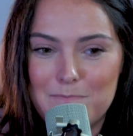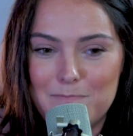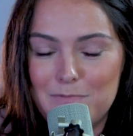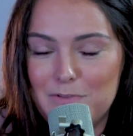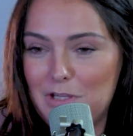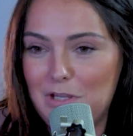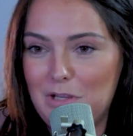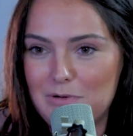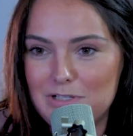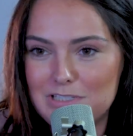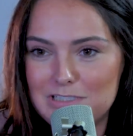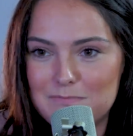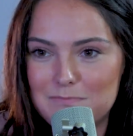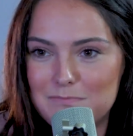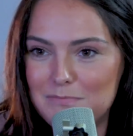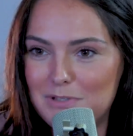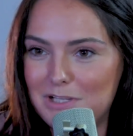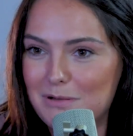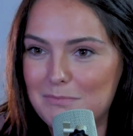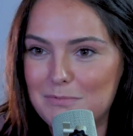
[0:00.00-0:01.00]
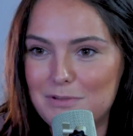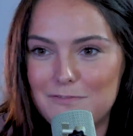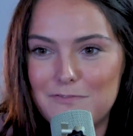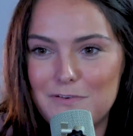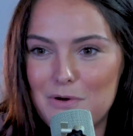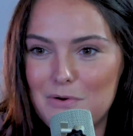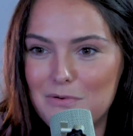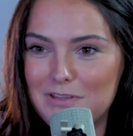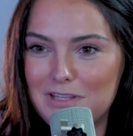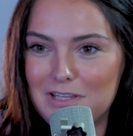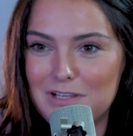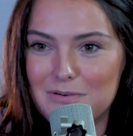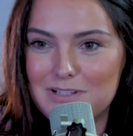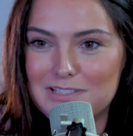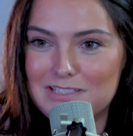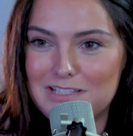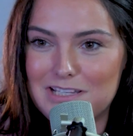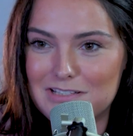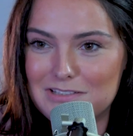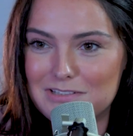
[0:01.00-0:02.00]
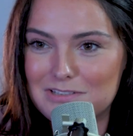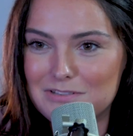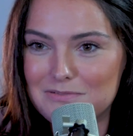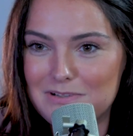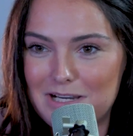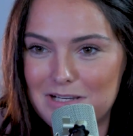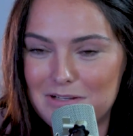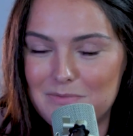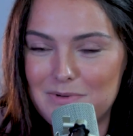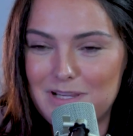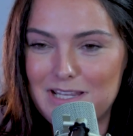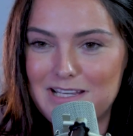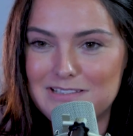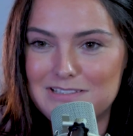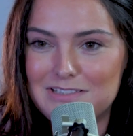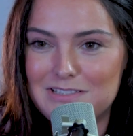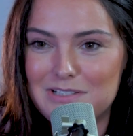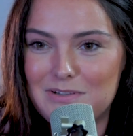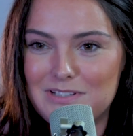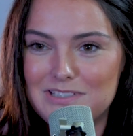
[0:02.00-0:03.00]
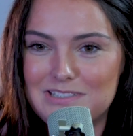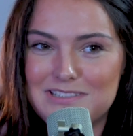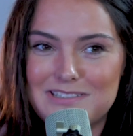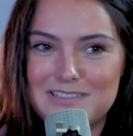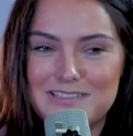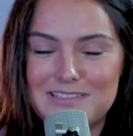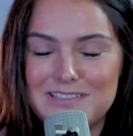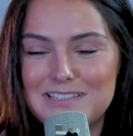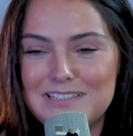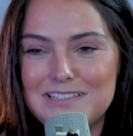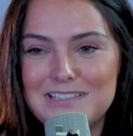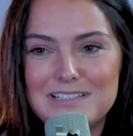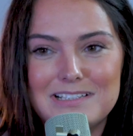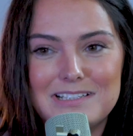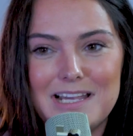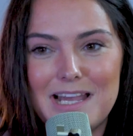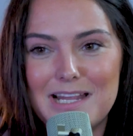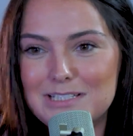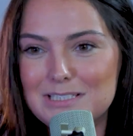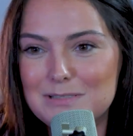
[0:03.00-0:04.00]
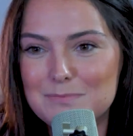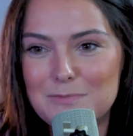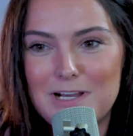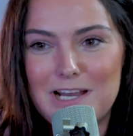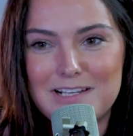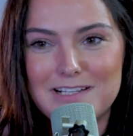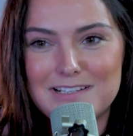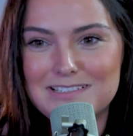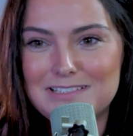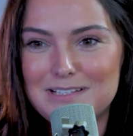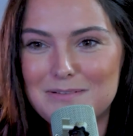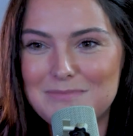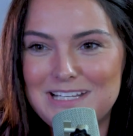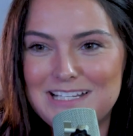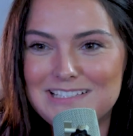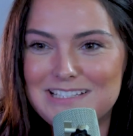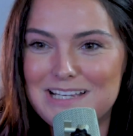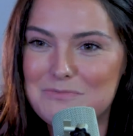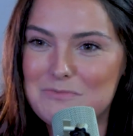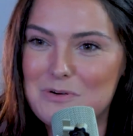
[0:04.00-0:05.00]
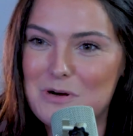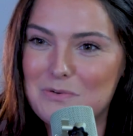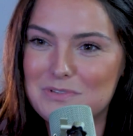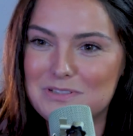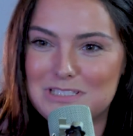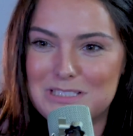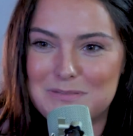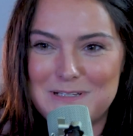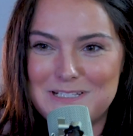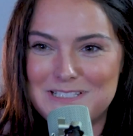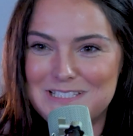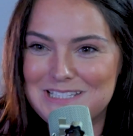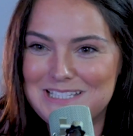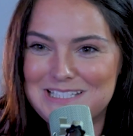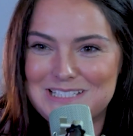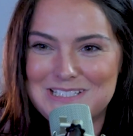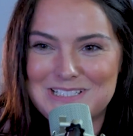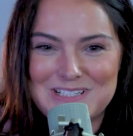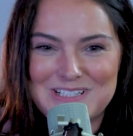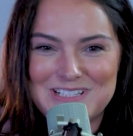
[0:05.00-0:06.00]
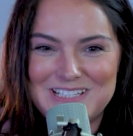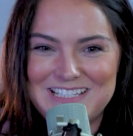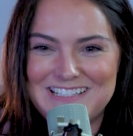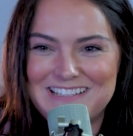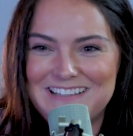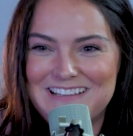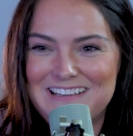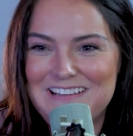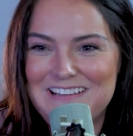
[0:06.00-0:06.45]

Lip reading: They always pick up the phone. They always answer right away. So it's kind of sporadic. Some days I won't speak to the attorney.